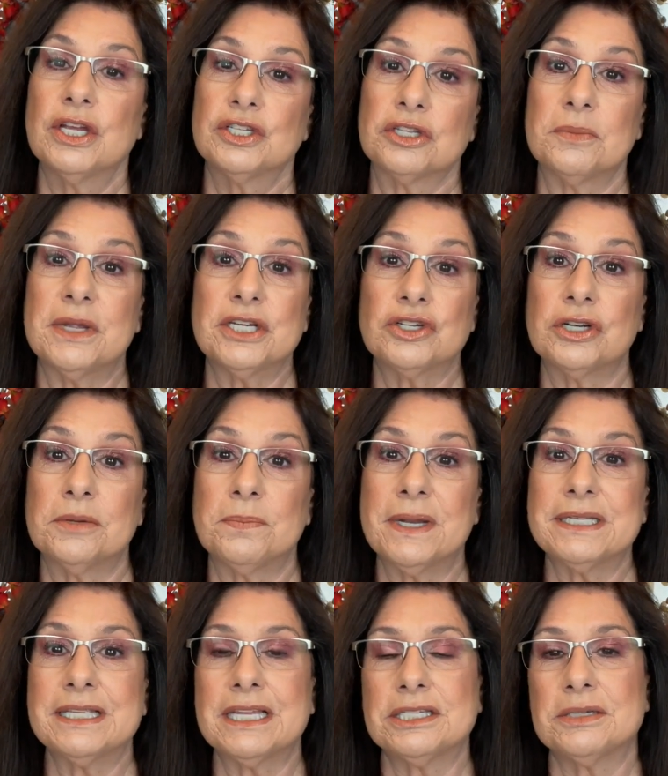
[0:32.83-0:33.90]
So make sure to
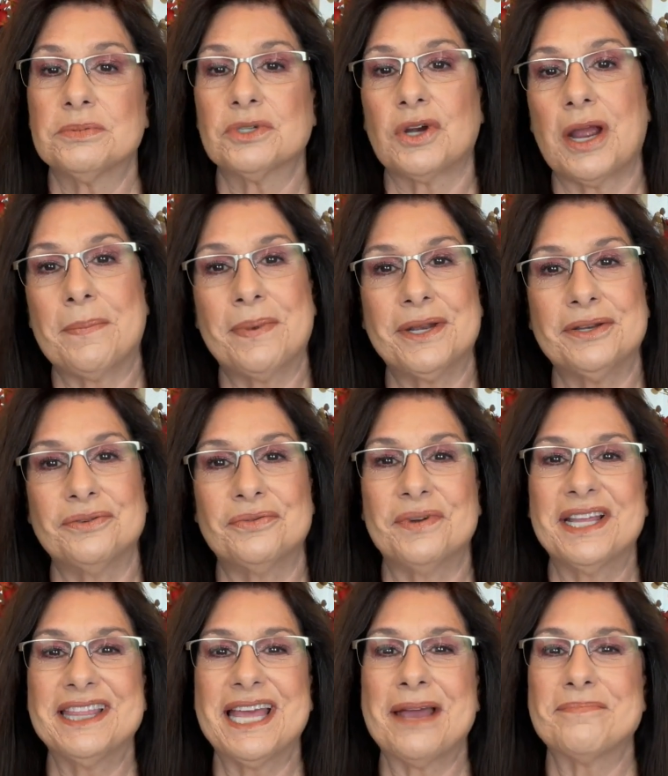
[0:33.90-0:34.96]
press that subscribe button,
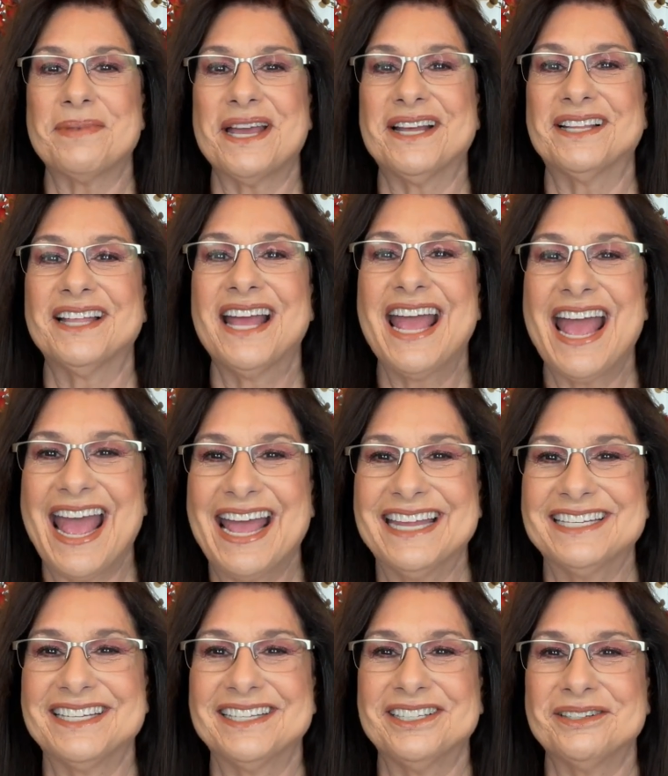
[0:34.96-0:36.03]
ring that bell,
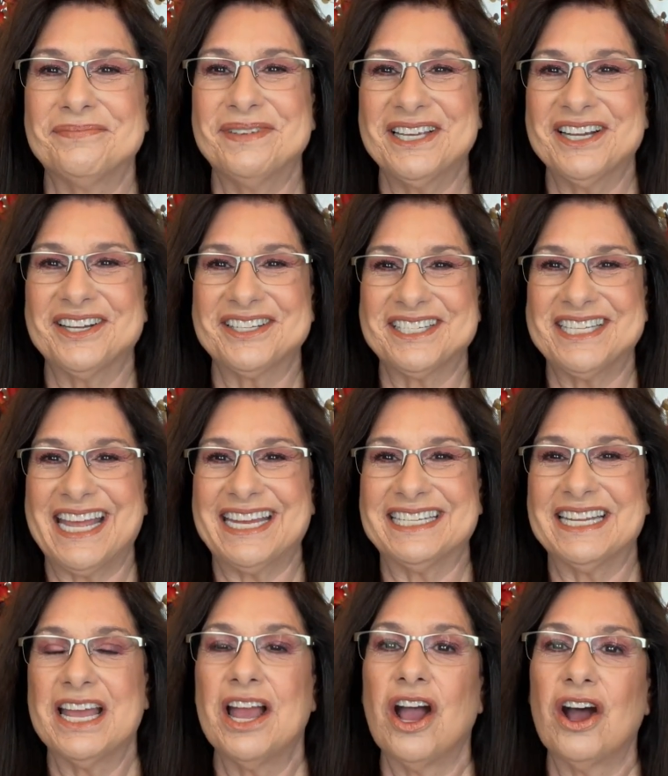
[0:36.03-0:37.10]
and you'll be all set.